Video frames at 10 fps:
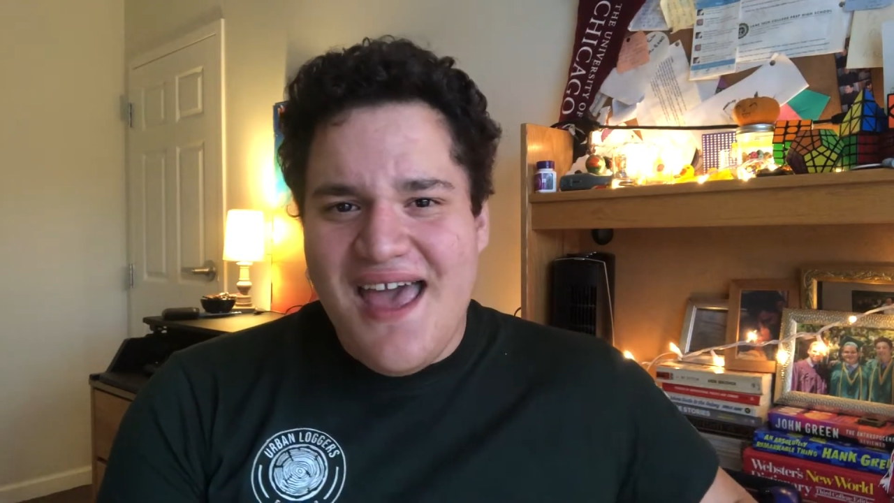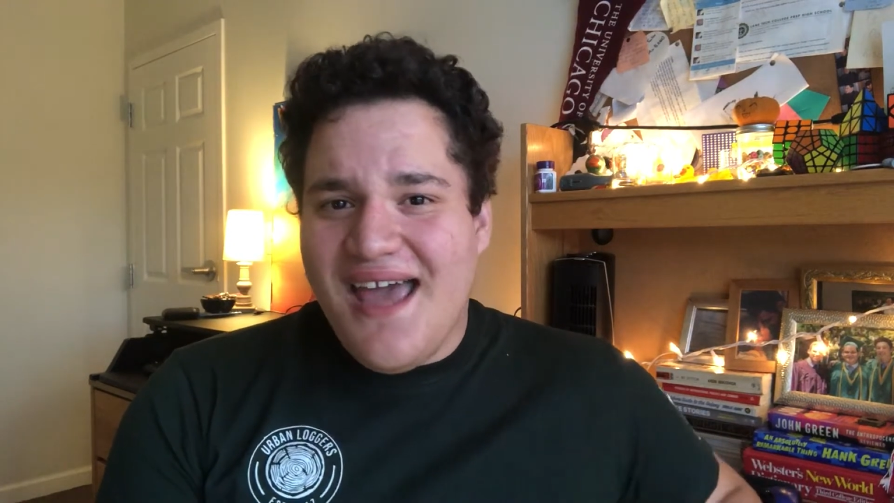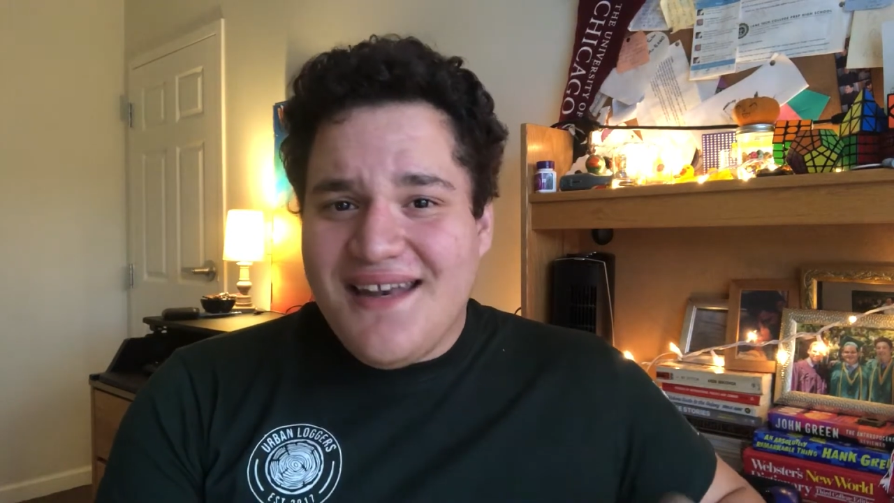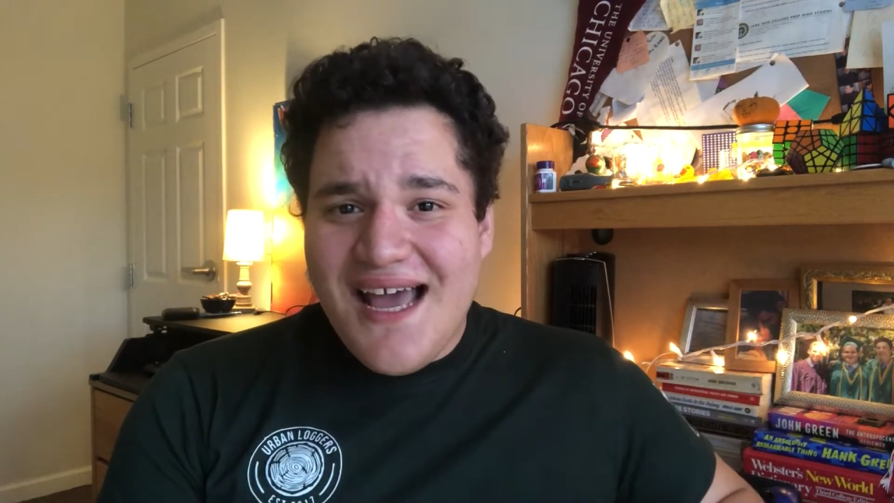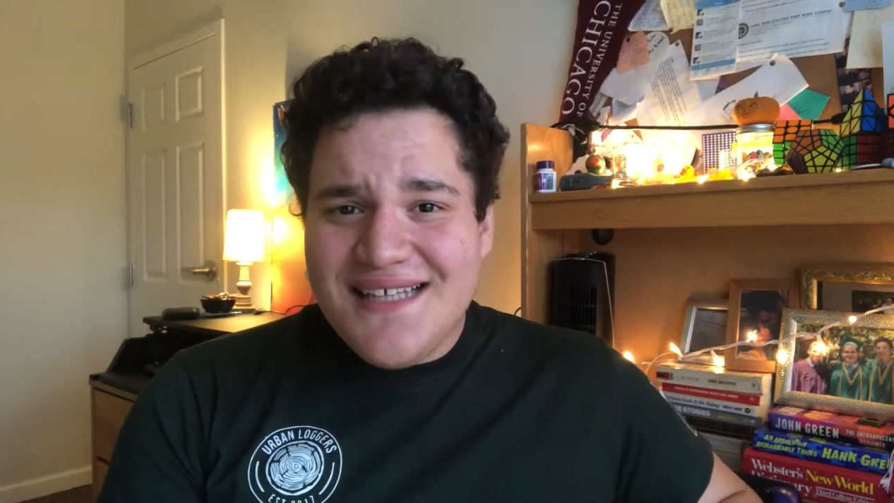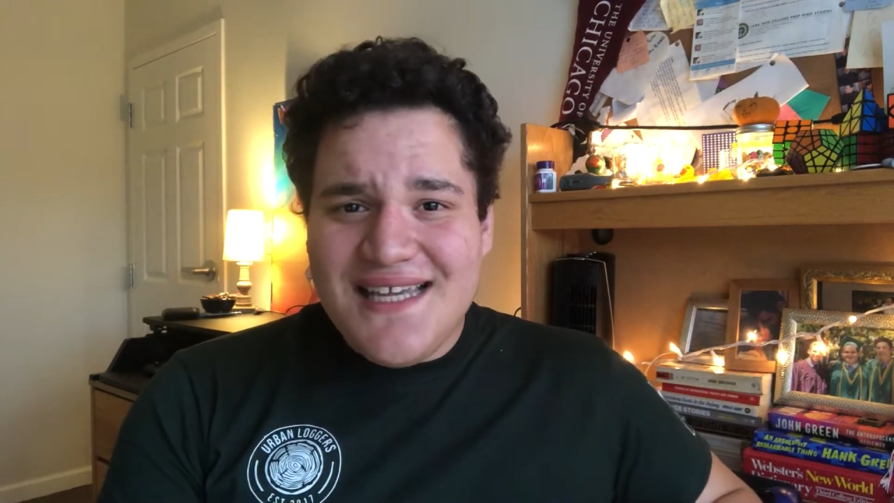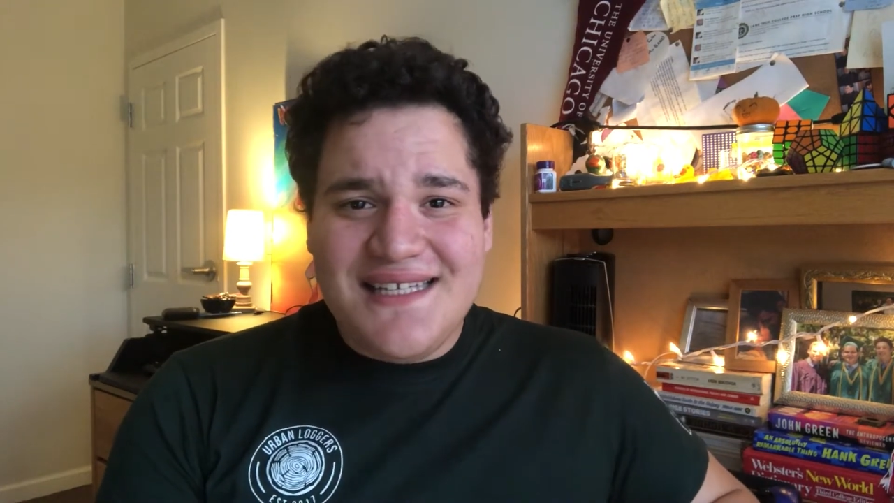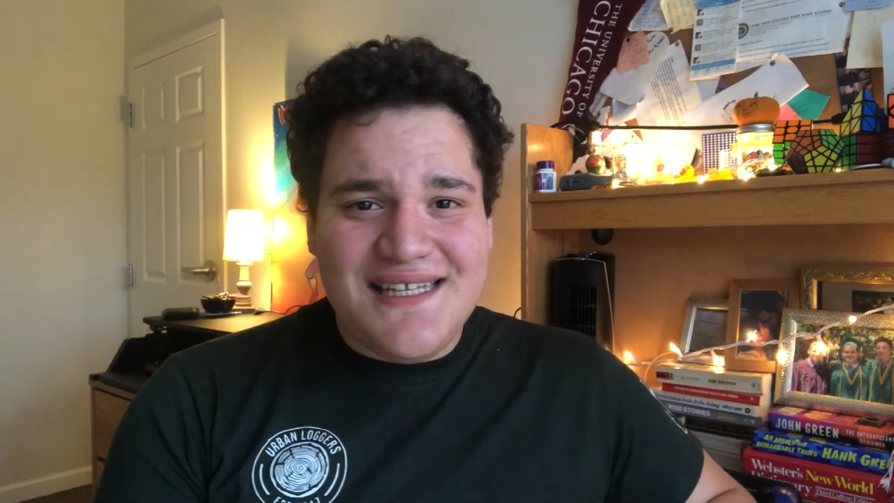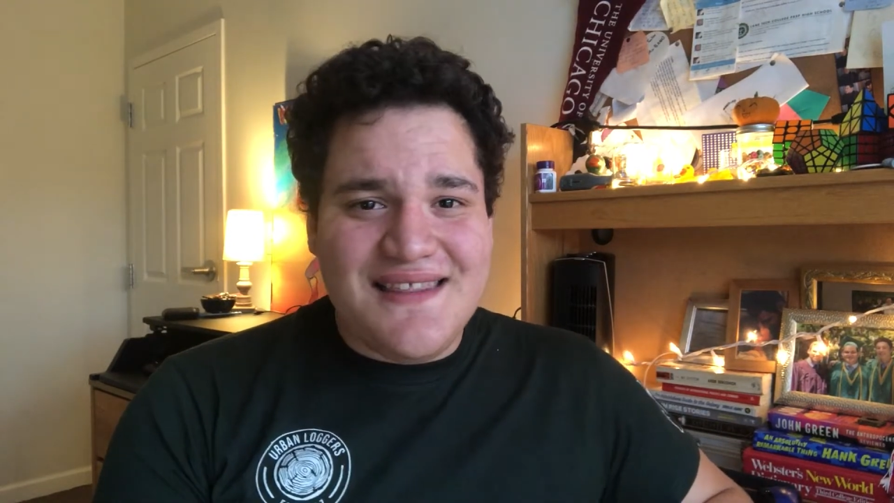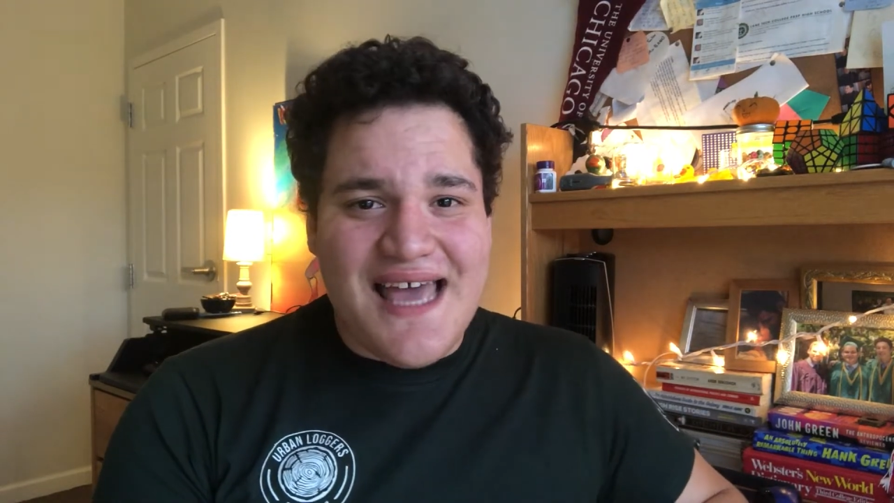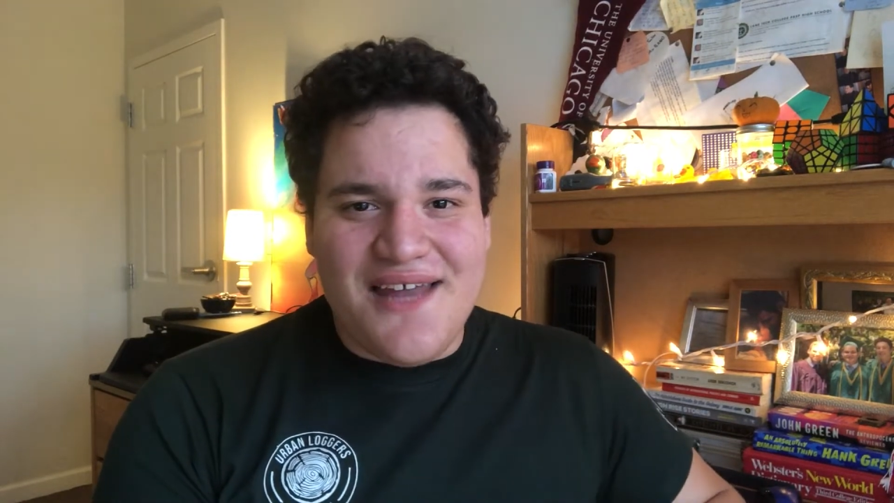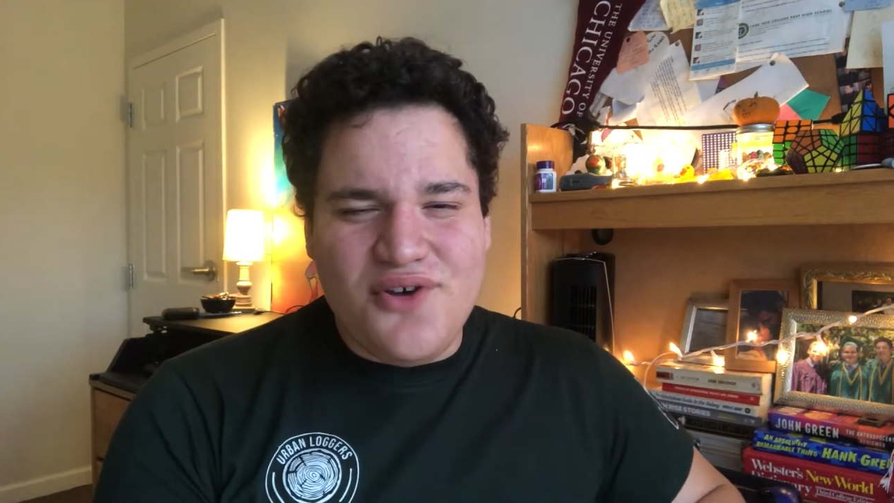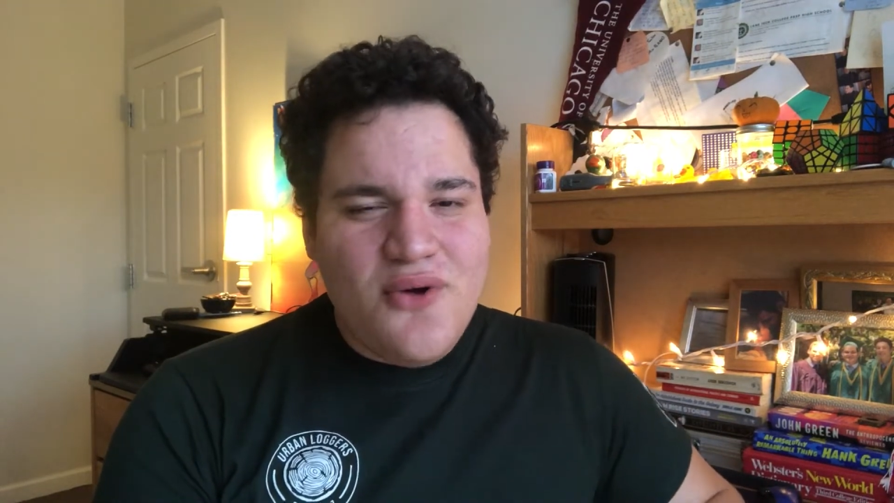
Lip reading: and as I did that,